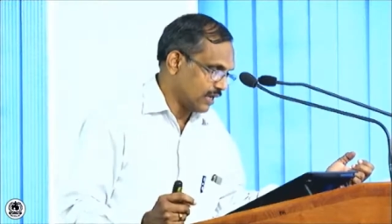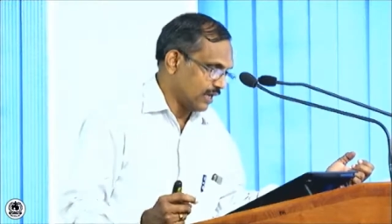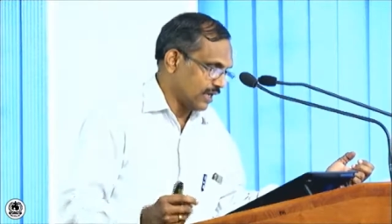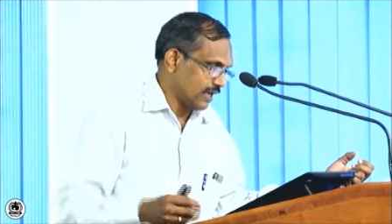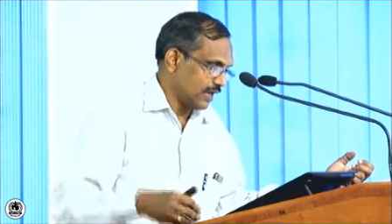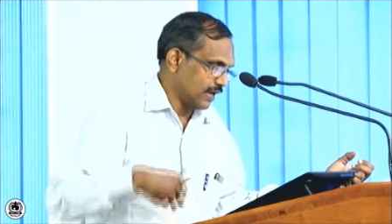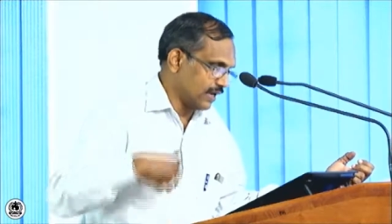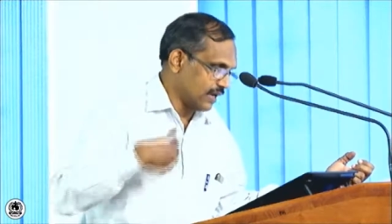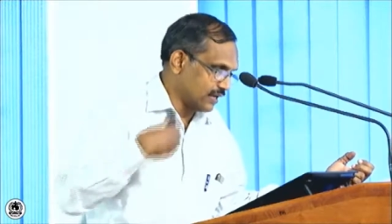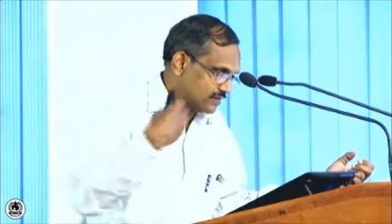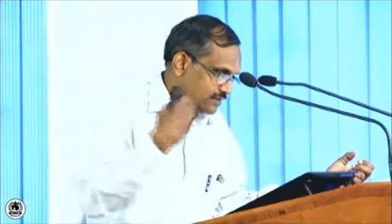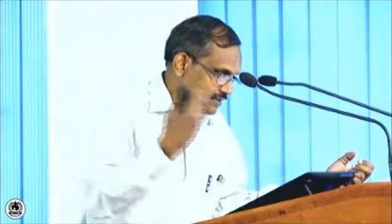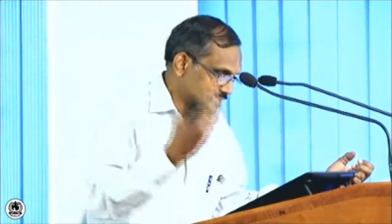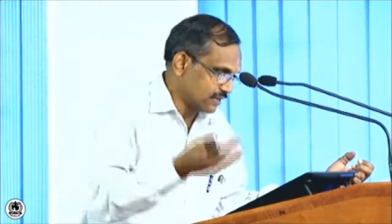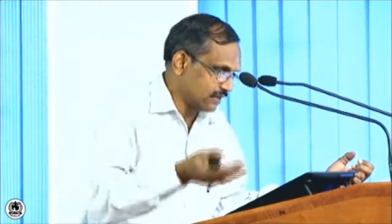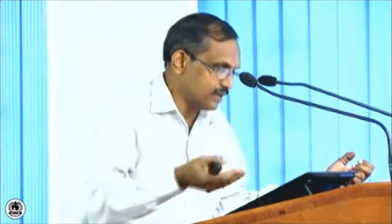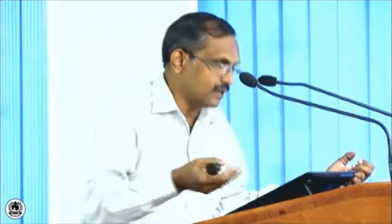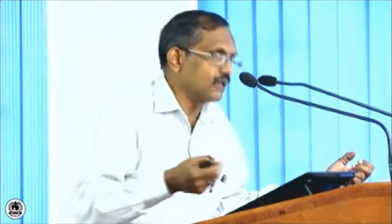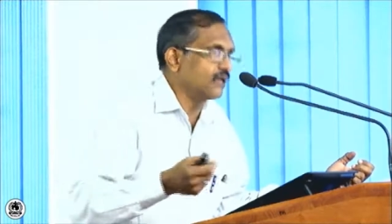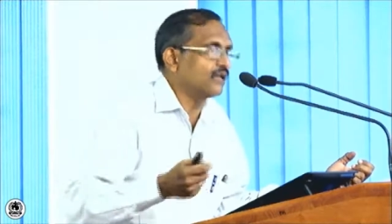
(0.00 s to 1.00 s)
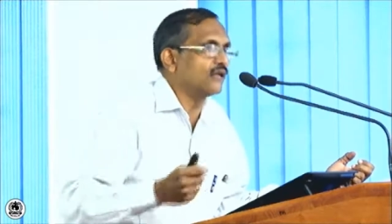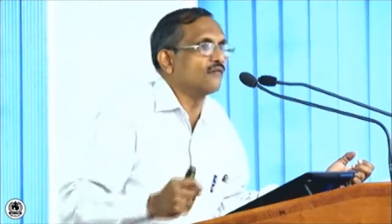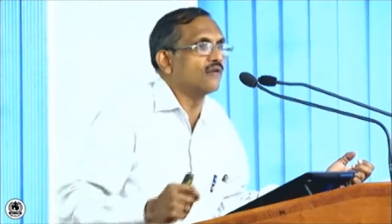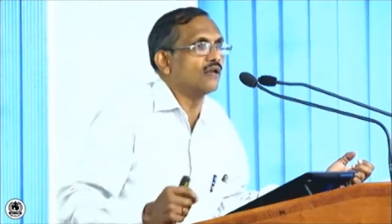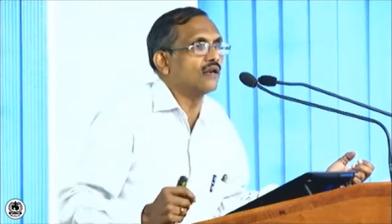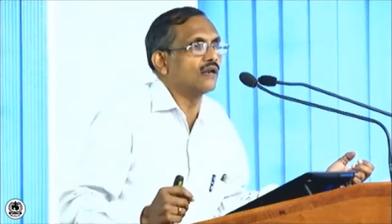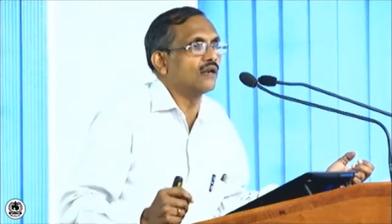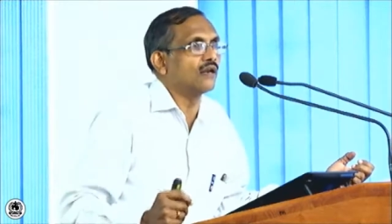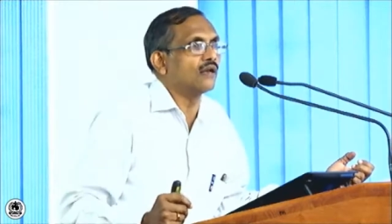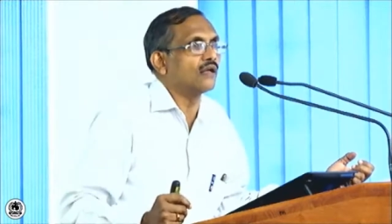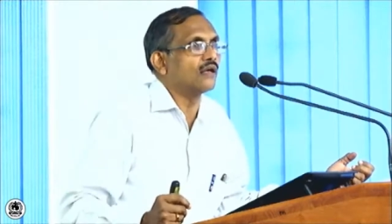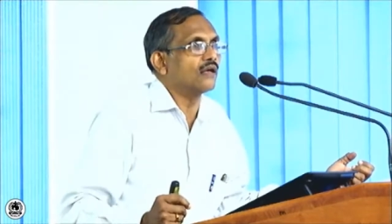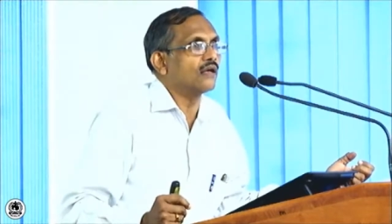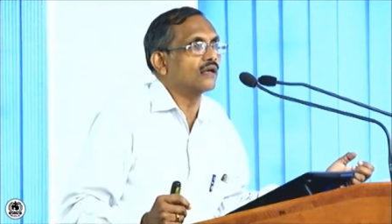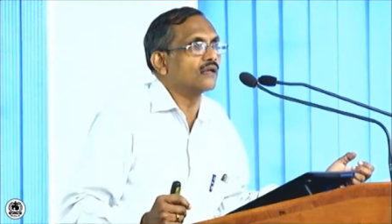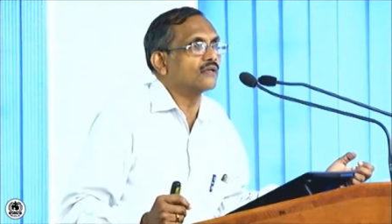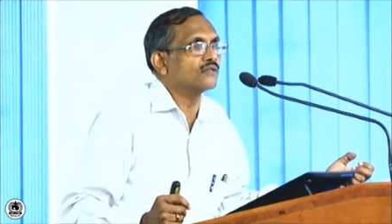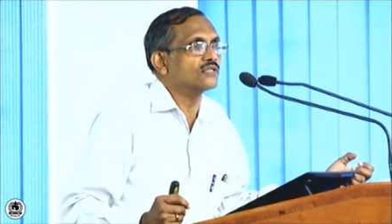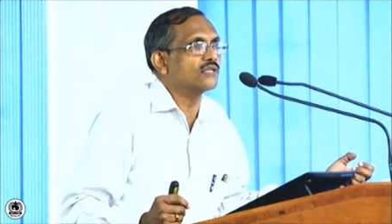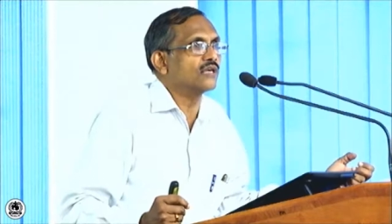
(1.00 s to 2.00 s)
Again second level
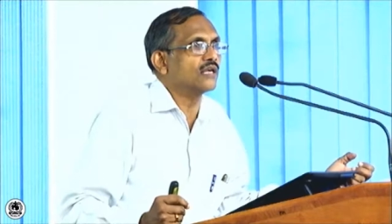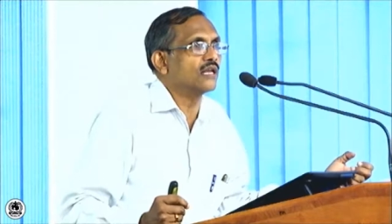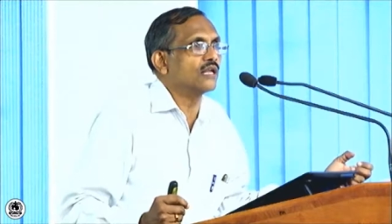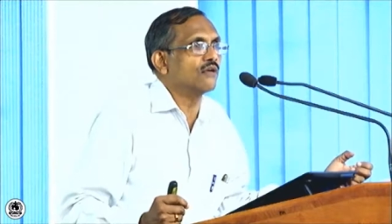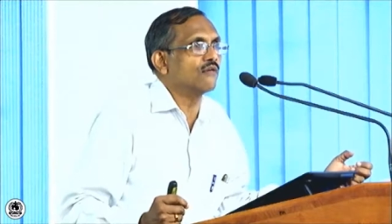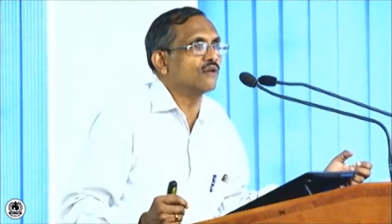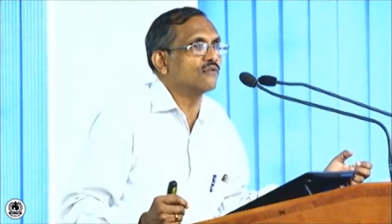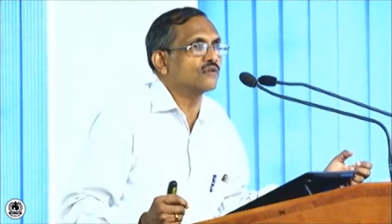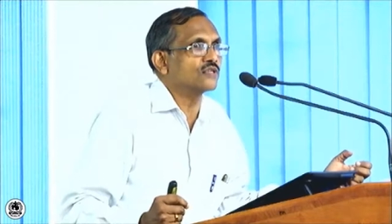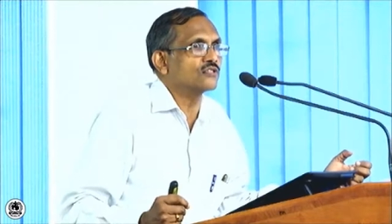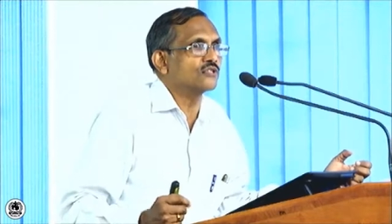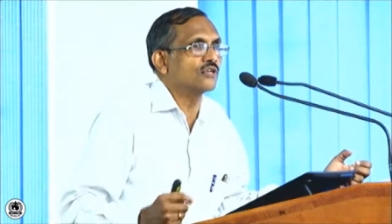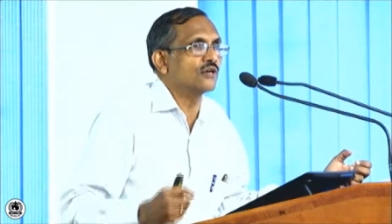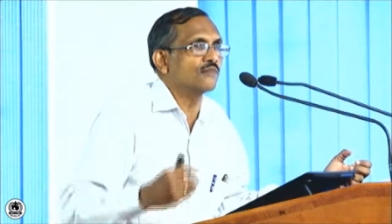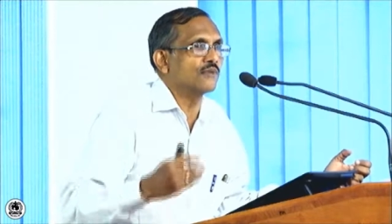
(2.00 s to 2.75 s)
state level workshop,